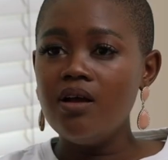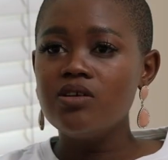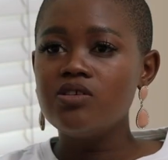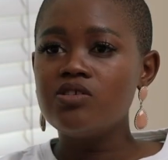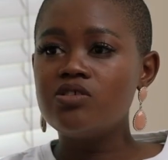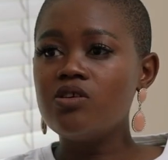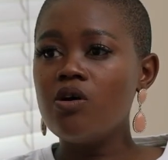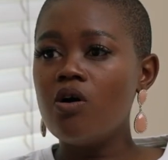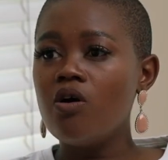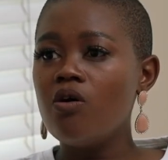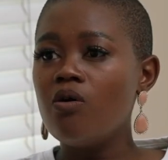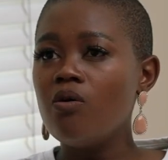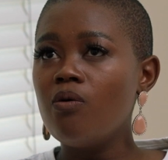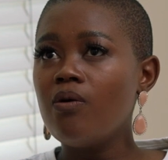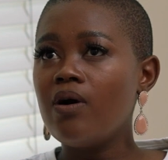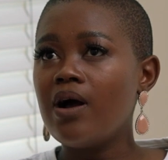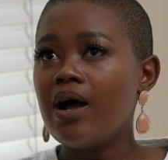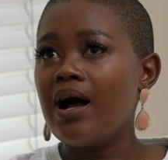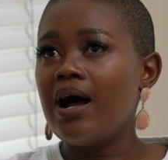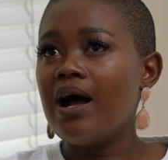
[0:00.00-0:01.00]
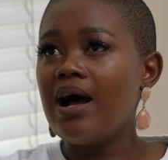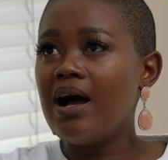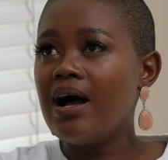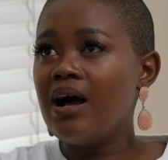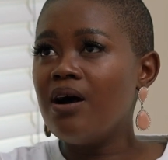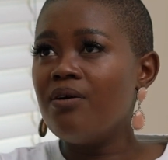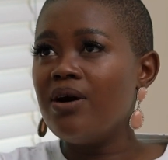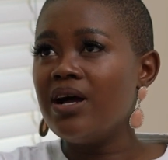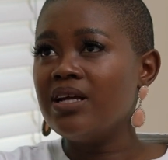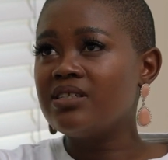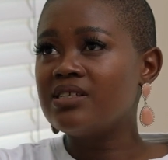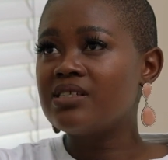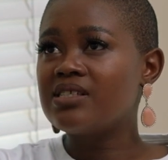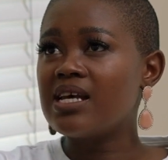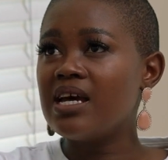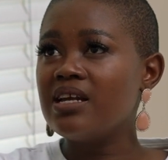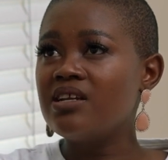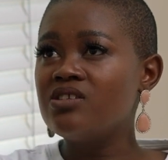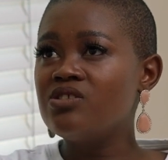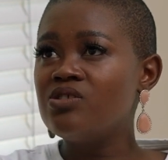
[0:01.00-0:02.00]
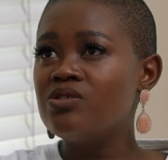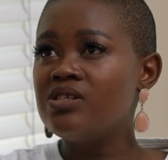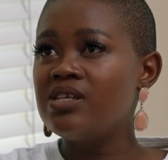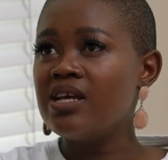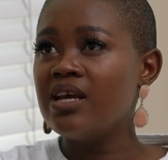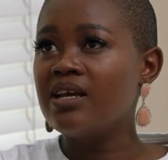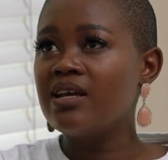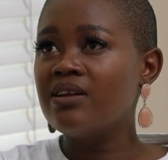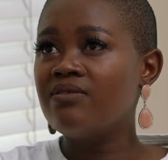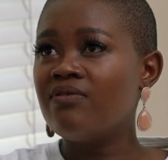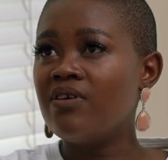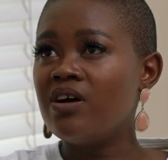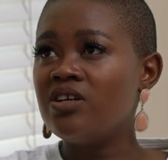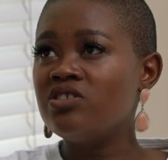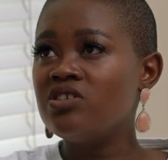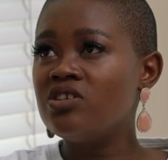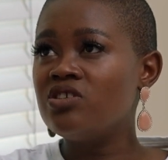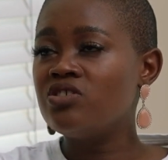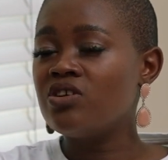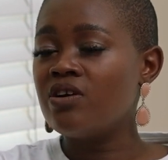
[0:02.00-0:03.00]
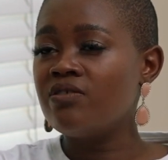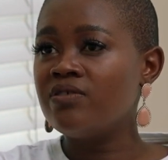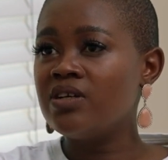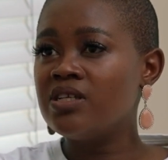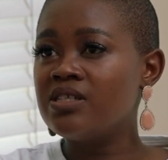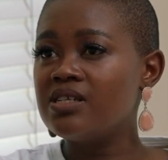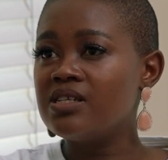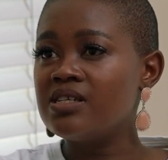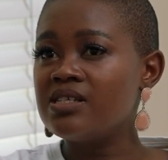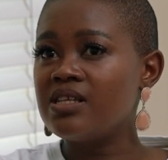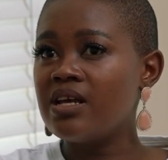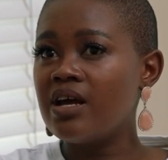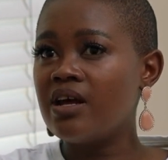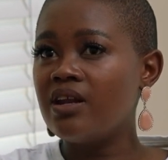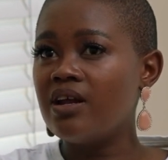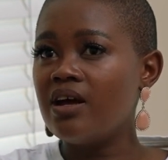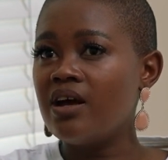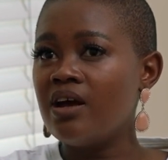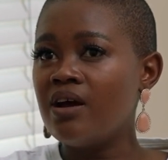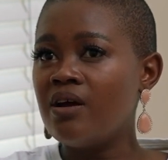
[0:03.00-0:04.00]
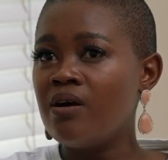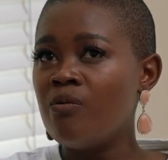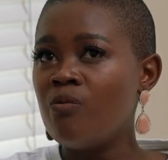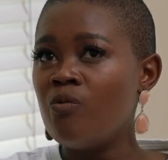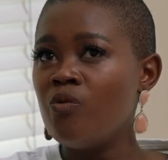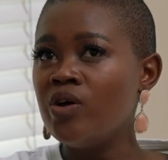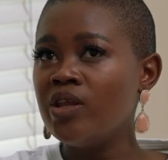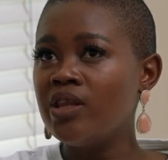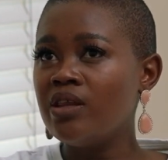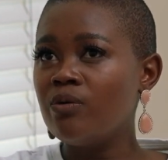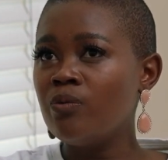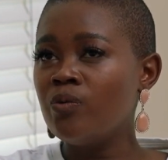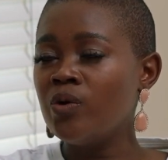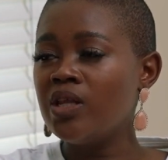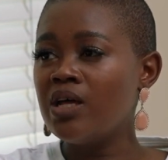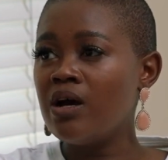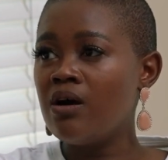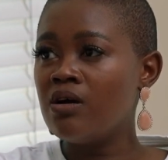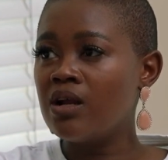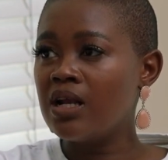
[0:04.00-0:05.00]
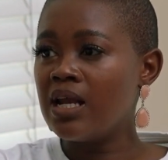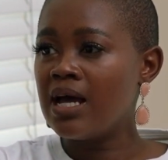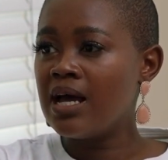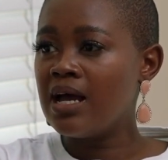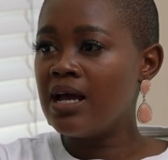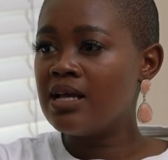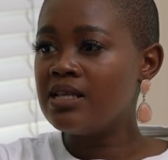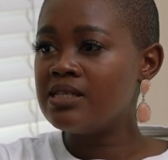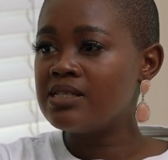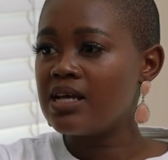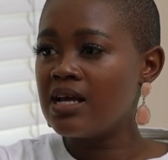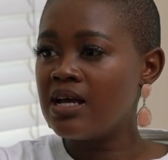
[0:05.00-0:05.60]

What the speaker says: So how I decided to take advantage of it is that with our clients,